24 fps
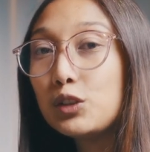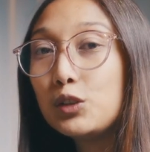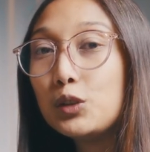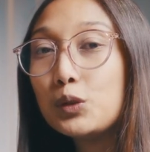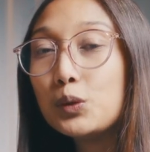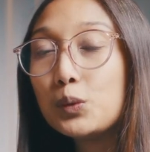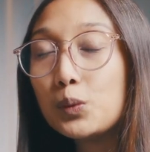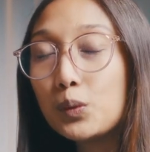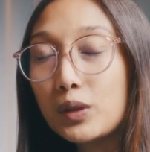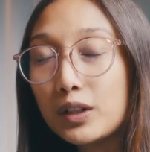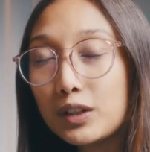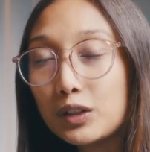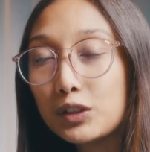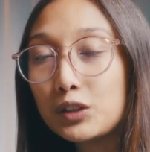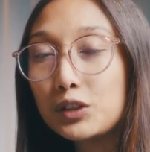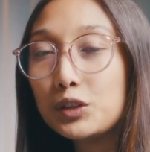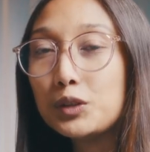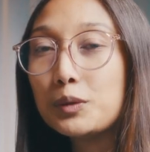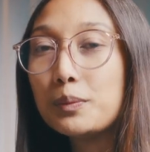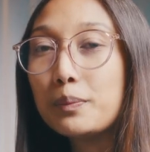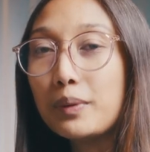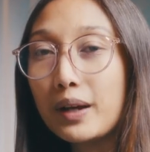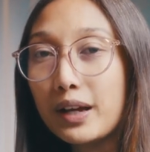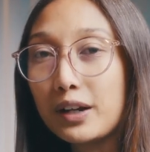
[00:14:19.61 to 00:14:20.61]
you will
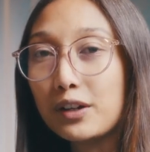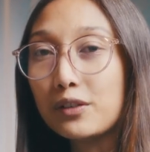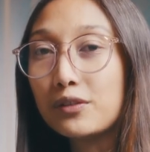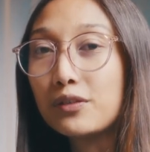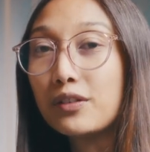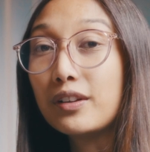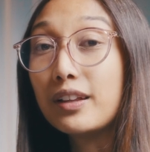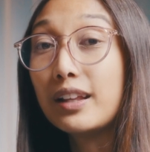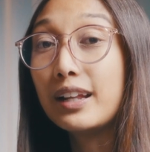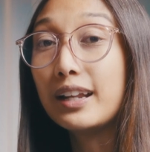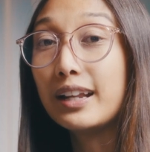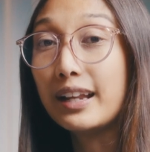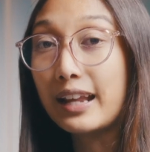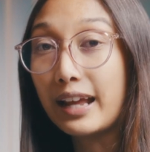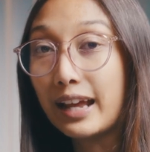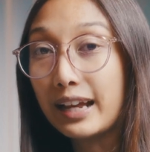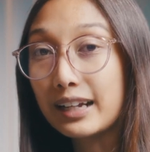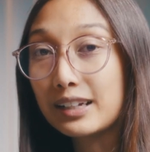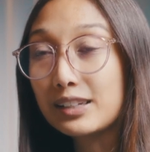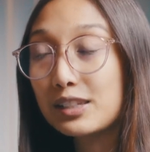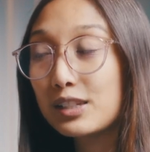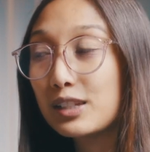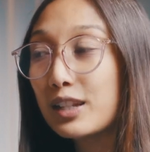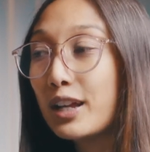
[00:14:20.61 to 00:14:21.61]
do better for the
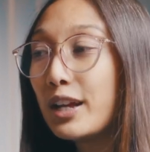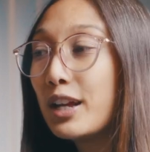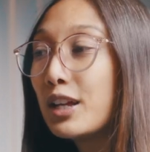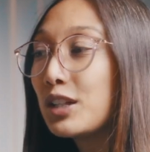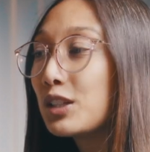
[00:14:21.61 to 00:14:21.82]
next.